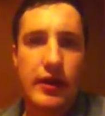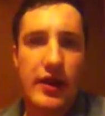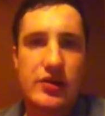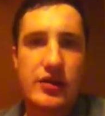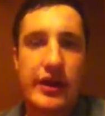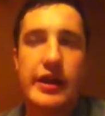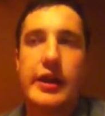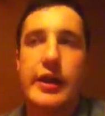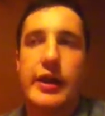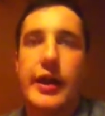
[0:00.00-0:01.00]
actually.
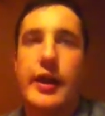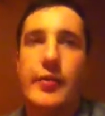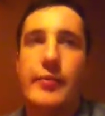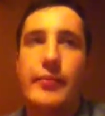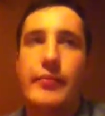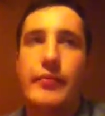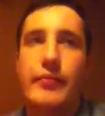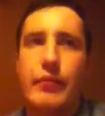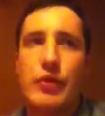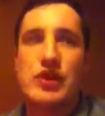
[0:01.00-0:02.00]

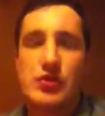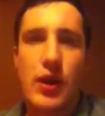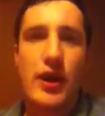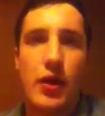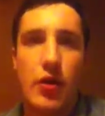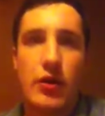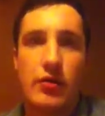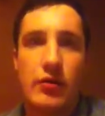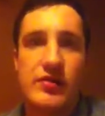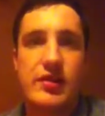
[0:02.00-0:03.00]
Which is quite long and
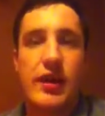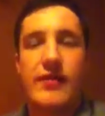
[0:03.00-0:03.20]
obviously quite